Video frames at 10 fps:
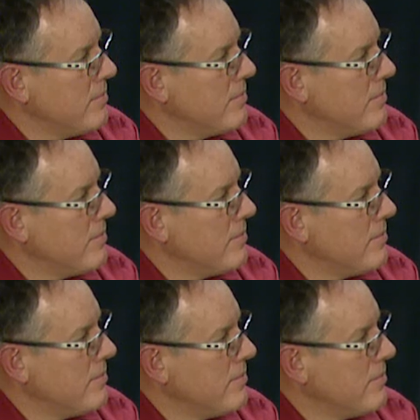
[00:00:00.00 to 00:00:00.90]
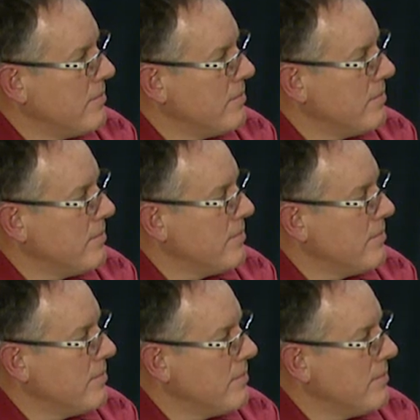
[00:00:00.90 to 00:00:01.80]

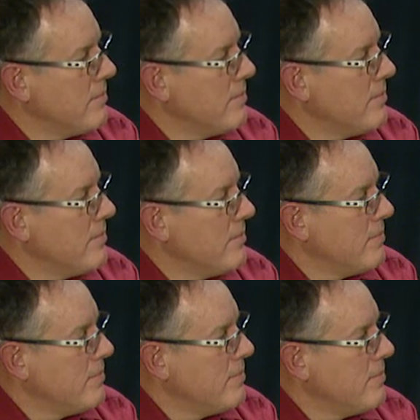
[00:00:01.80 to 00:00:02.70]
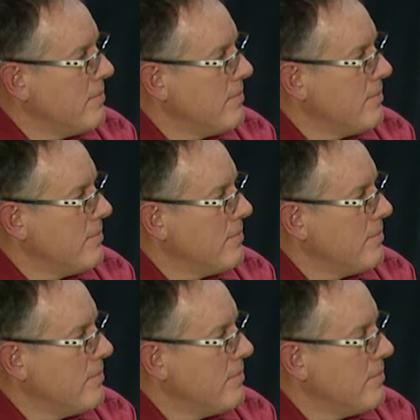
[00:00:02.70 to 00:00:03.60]

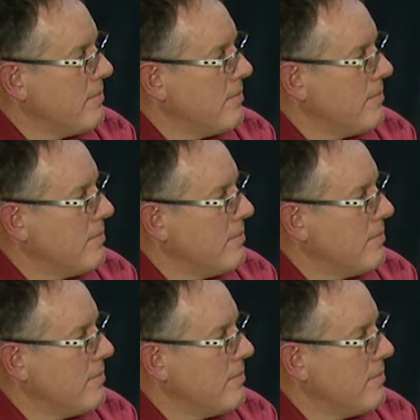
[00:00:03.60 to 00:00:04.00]
(silent)